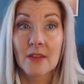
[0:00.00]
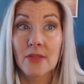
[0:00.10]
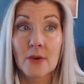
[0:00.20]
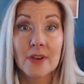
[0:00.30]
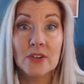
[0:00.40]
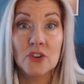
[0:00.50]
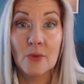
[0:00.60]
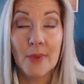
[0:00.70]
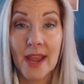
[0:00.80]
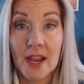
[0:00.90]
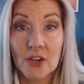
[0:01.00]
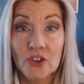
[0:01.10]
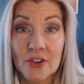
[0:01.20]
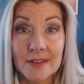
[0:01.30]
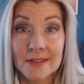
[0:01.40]

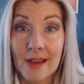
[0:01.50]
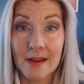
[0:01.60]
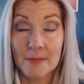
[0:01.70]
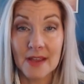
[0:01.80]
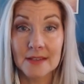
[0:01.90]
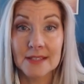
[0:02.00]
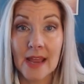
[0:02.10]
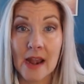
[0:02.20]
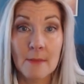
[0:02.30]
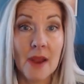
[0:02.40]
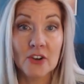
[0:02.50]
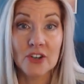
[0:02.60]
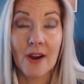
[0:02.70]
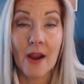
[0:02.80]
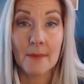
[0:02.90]
32-page assignment, and I'm not
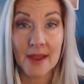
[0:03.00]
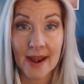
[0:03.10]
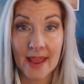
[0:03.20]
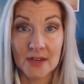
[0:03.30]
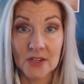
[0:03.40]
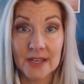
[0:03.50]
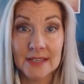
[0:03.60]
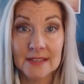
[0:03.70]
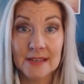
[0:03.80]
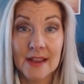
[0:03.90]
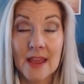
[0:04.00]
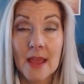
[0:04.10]
sure how I'm going to handle it.